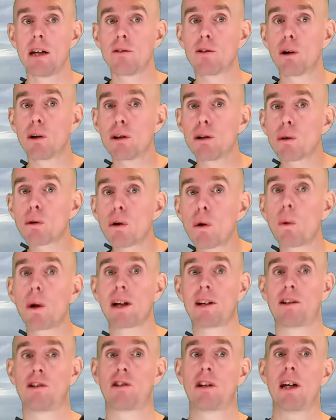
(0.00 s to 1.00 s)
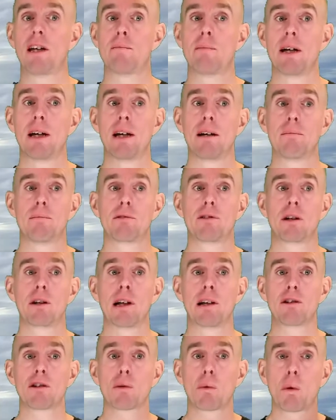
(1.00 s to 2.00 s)
You've got your quick scheme here. So
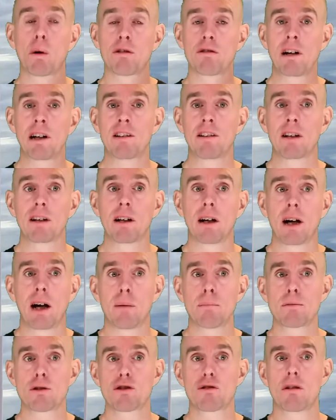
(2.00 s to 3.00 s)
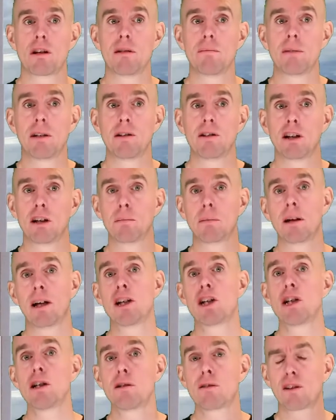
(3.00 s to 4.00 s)
that's quadratic upstream
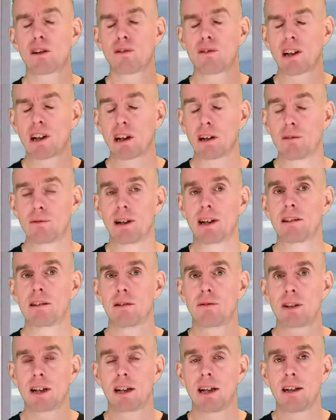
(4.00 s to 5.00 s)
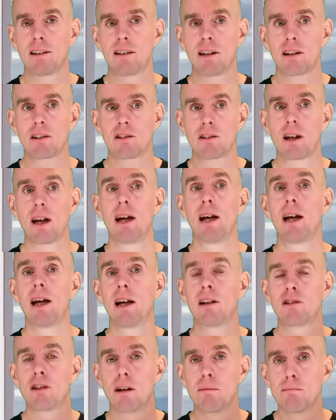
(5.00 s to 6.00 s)
interpolation for convective kinetics.
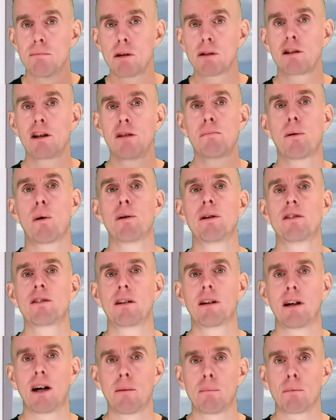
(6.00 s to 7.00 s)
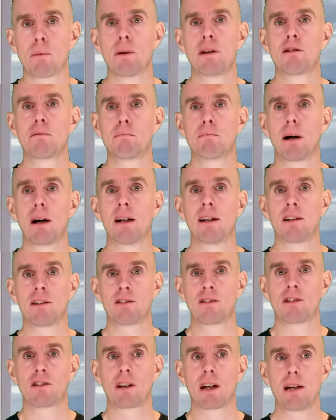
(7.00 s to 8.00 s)
It's our multipoint upwind
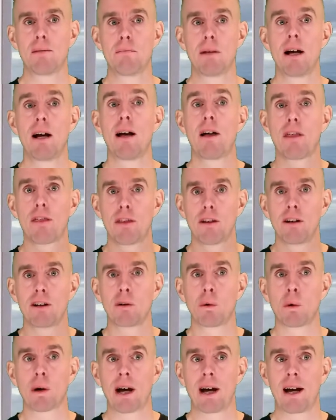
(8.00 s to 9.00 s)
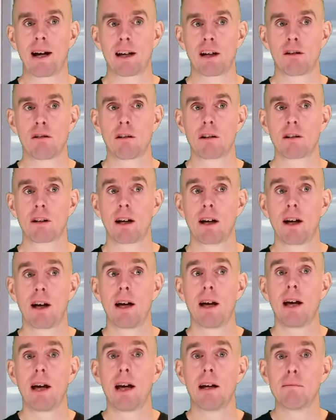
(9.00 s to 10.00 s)
biased scheme, third order accurate.
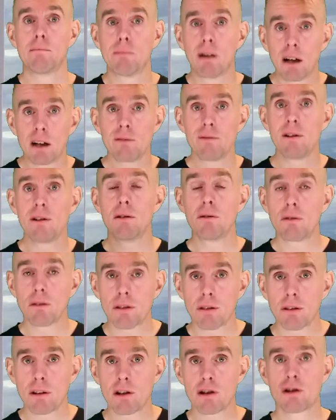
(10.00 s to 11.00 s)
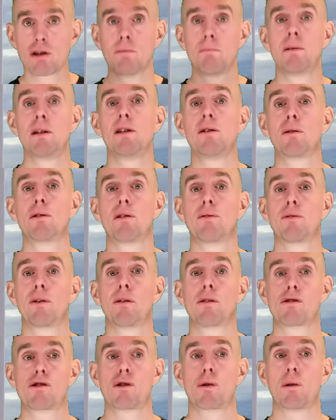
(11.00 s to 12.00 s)
In my view, this should be your
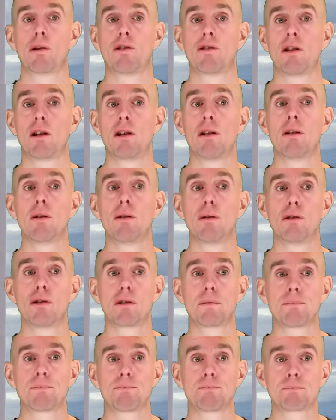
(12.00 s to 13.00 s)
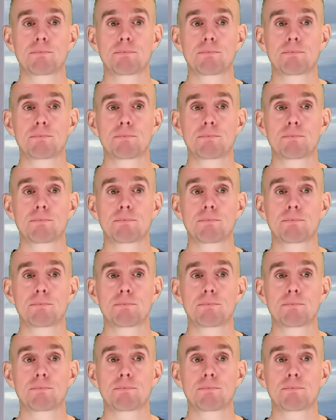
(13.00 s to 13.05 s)
default choice to use.